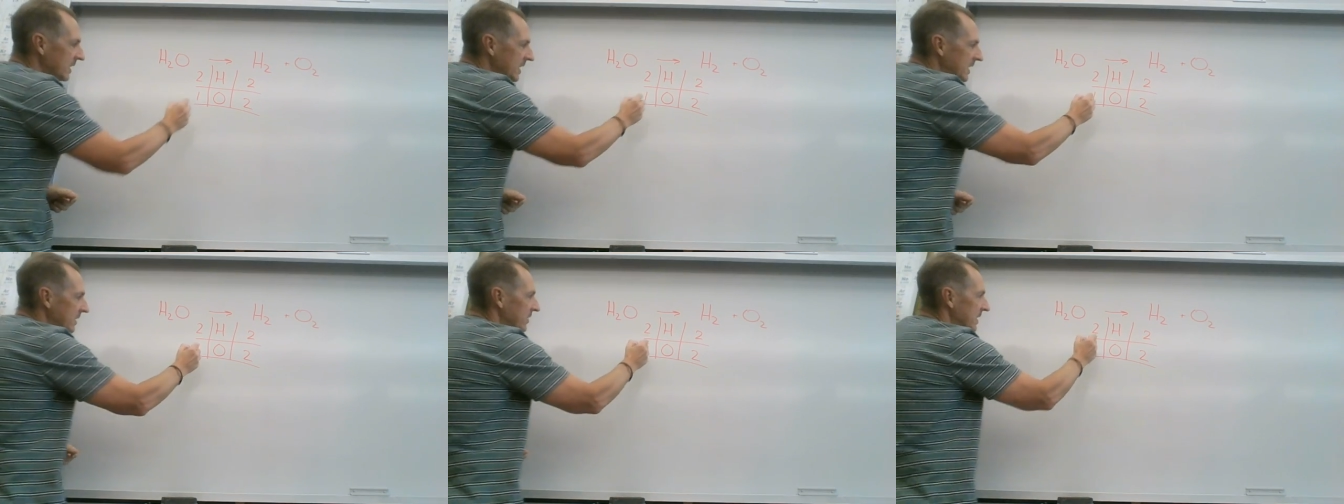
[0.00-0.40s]

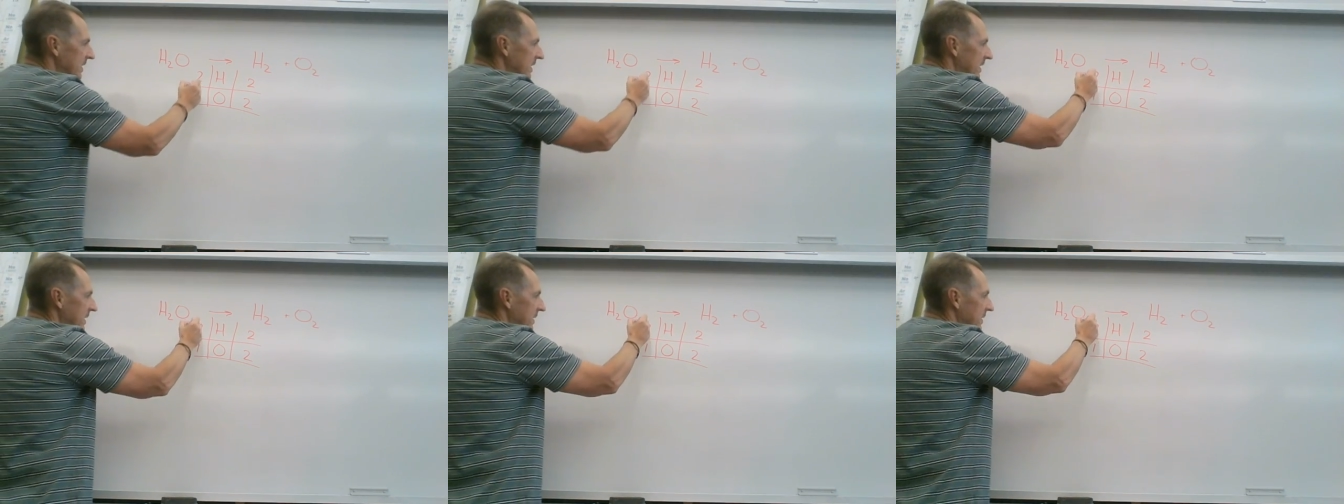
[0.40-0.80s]

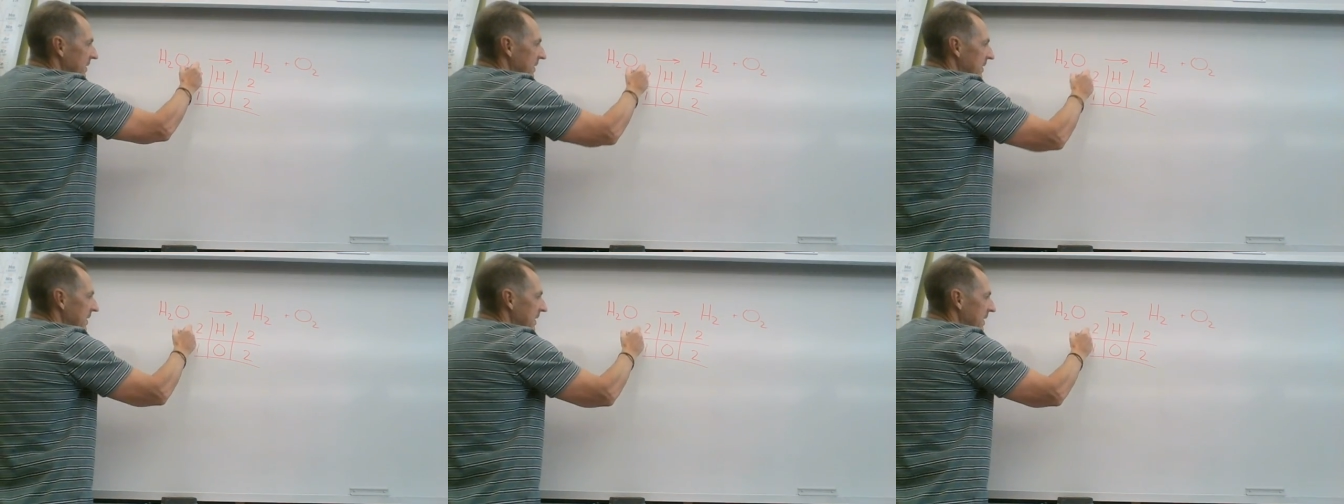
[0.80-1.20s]

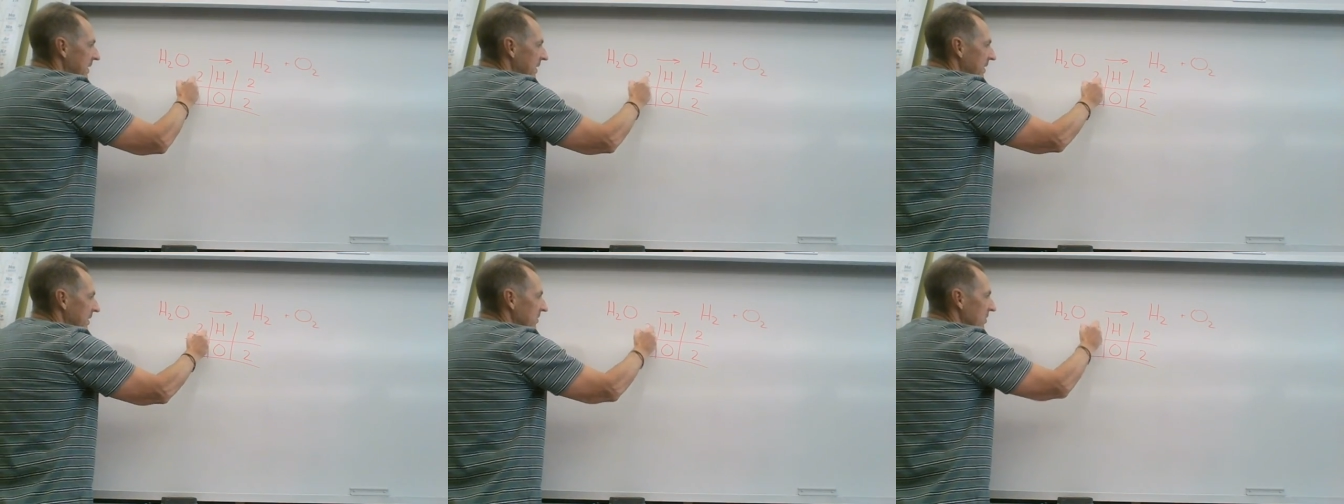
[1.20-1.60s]

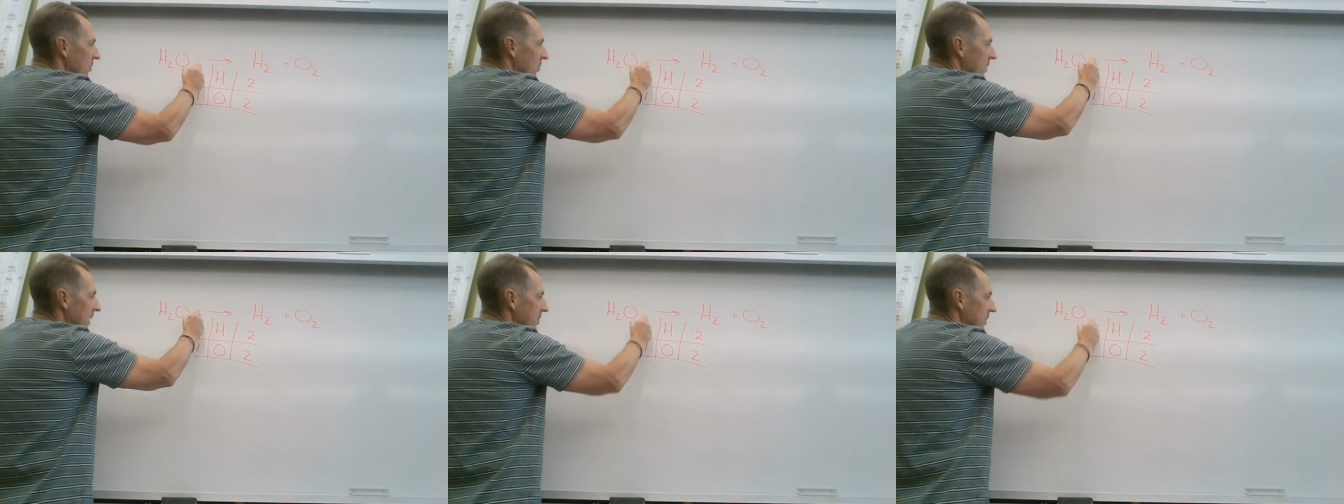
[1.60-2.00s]
even.
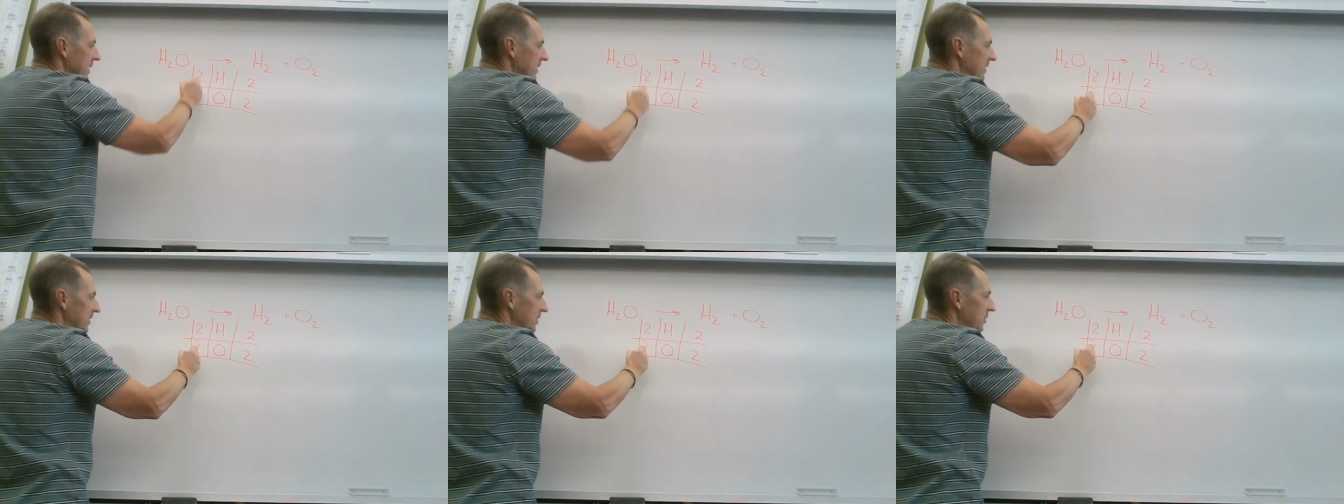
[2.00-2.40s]
So what I'm
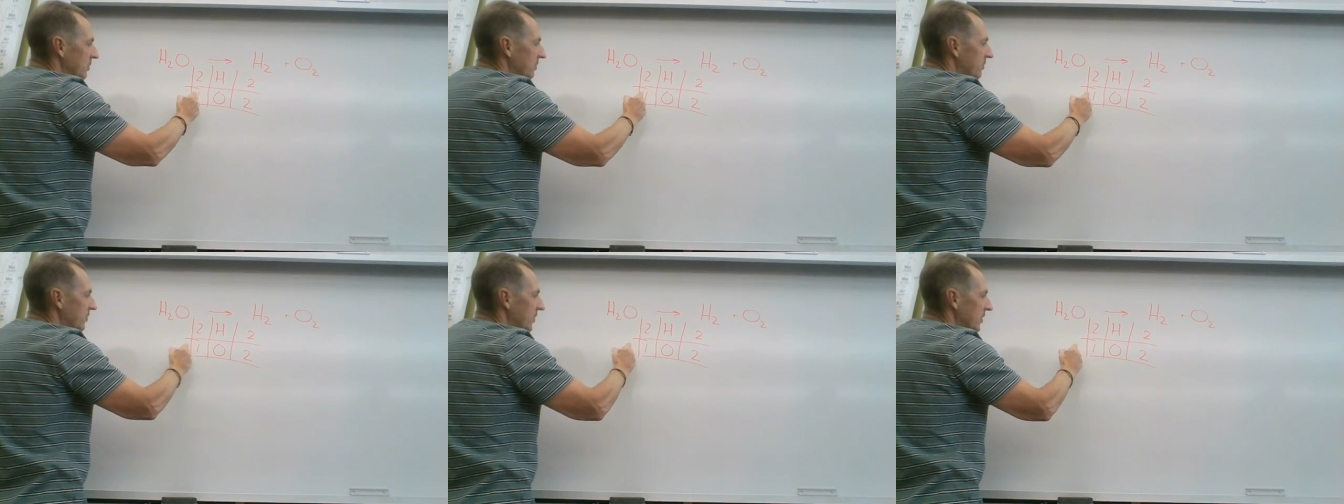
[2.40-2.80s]
going to
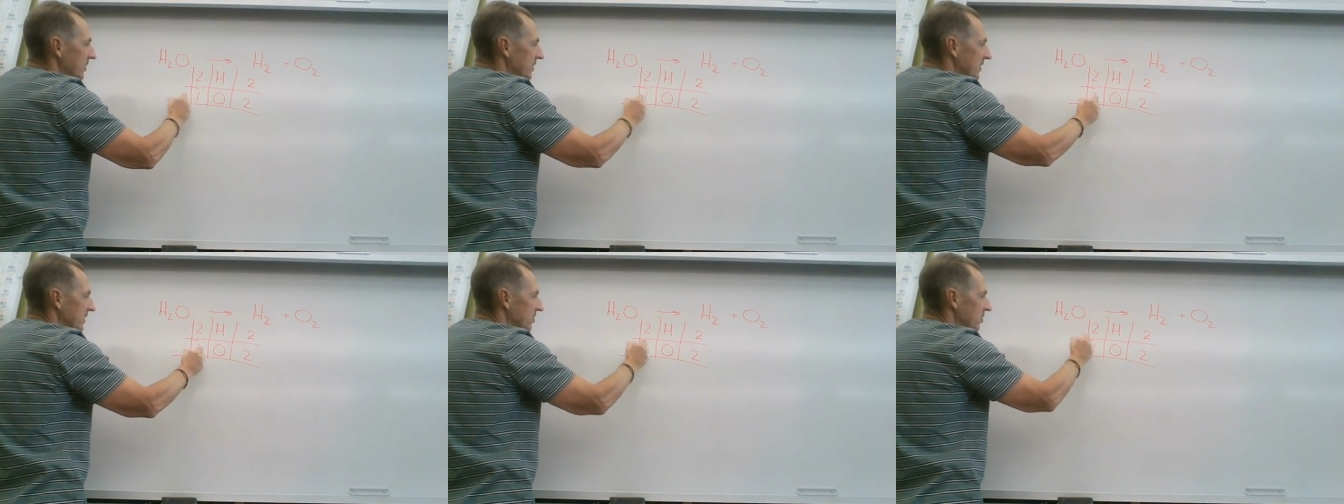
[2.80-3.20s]
do
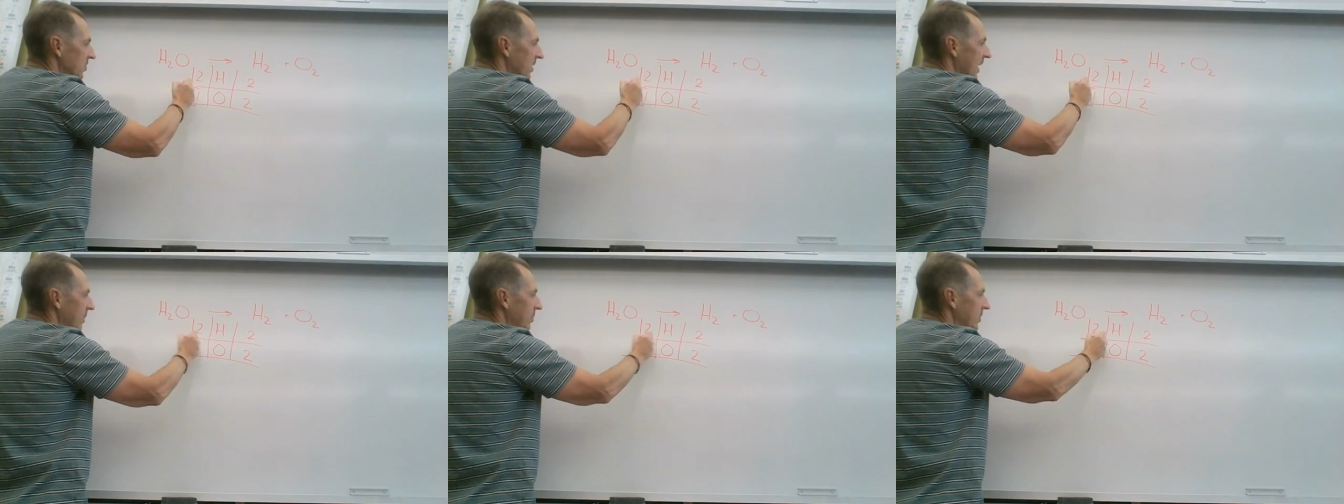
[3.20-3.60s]
first is
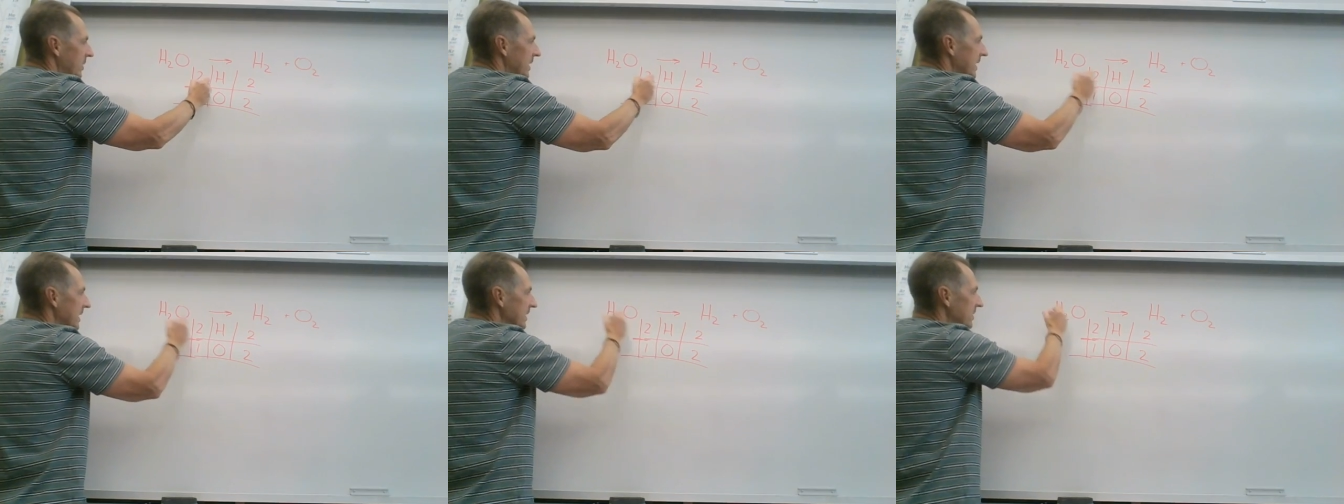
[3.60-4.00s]
try
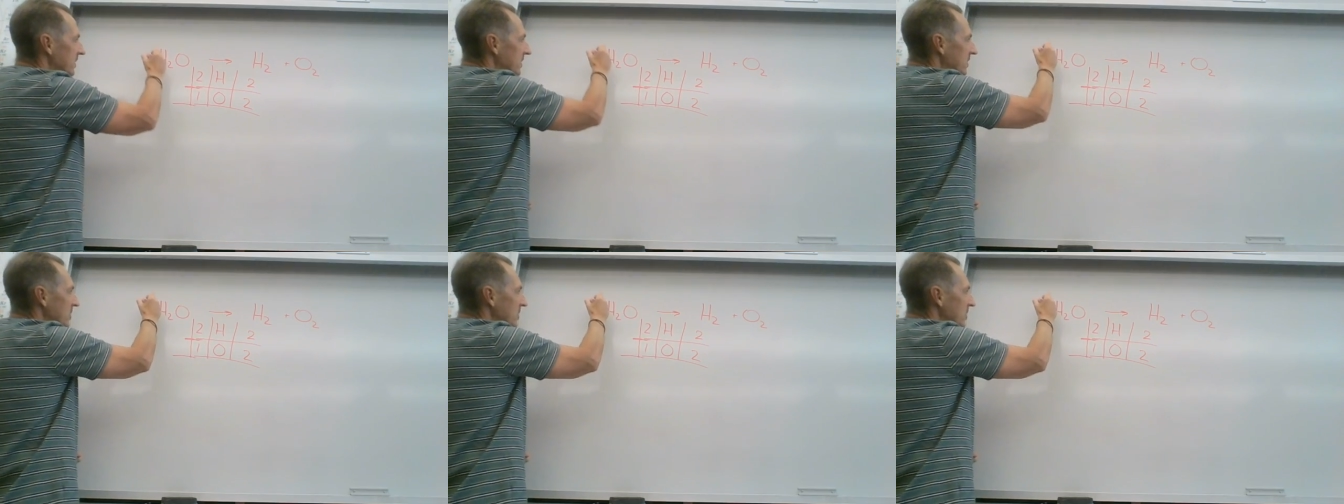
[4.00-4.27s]
putting a